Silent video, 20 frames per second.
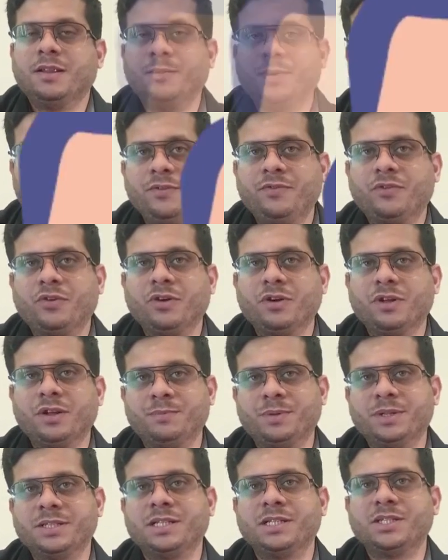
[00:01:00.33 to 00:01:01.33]
The money
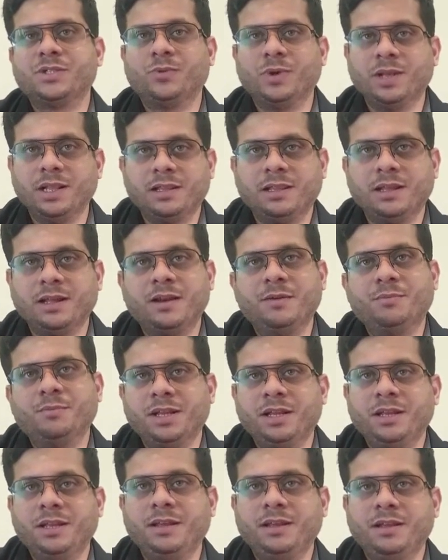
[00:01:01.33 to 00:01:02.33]
frog represents wealth
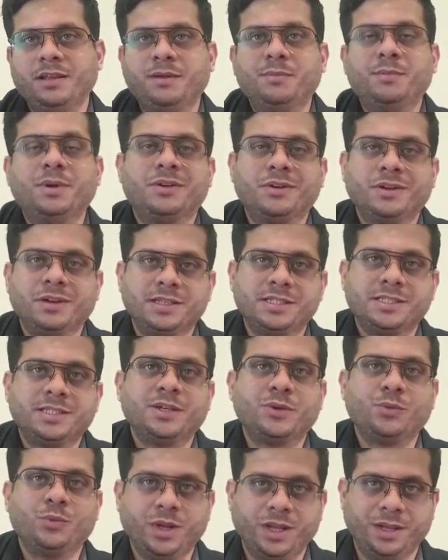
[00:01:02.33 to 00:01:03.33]
and money in a
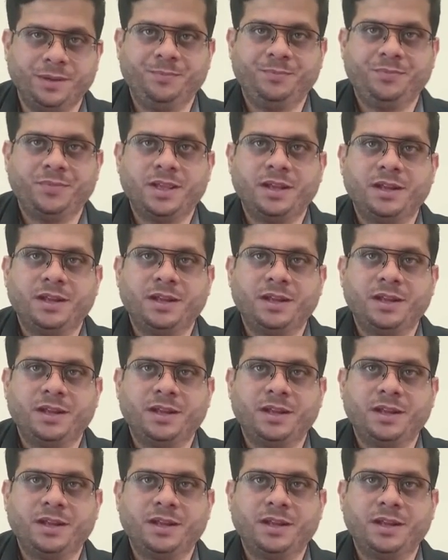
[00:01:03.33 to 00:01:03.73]
materialistic way,